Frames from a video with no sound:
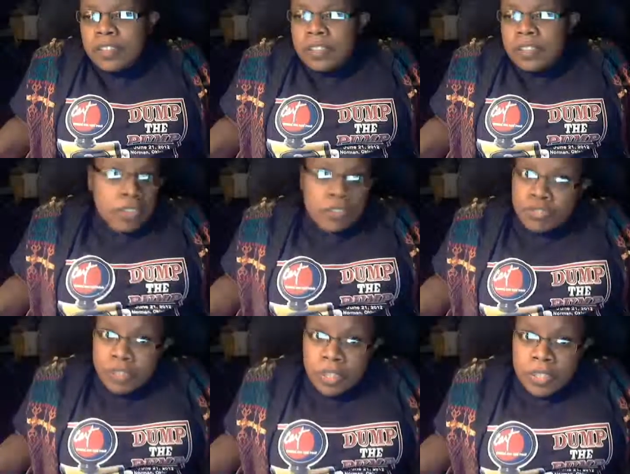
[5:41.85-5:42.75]
That
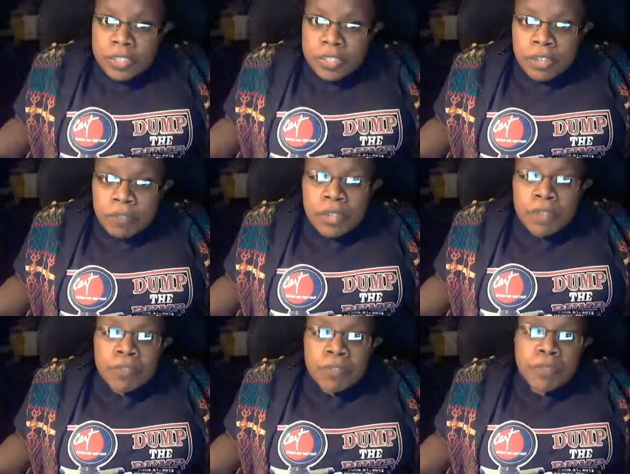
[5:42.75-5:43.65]
try to stay away
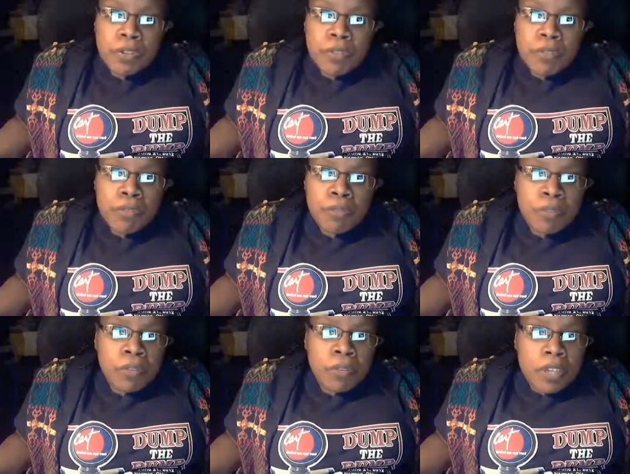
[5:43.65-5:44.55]
from the whole
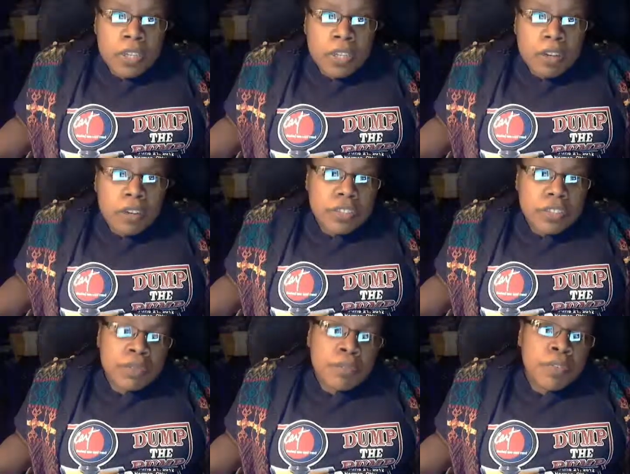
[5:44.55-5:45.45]

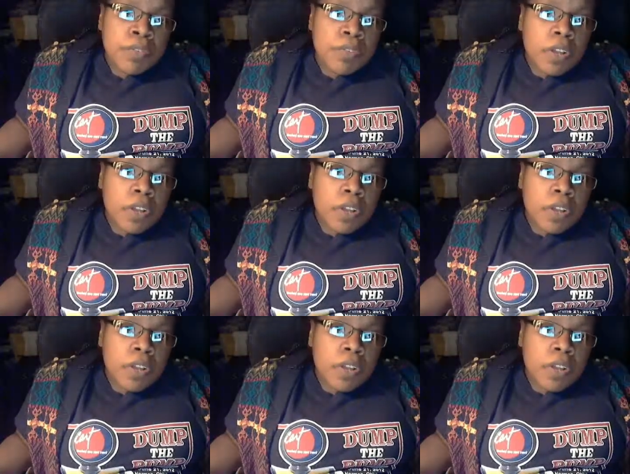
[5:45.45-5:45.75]
concept of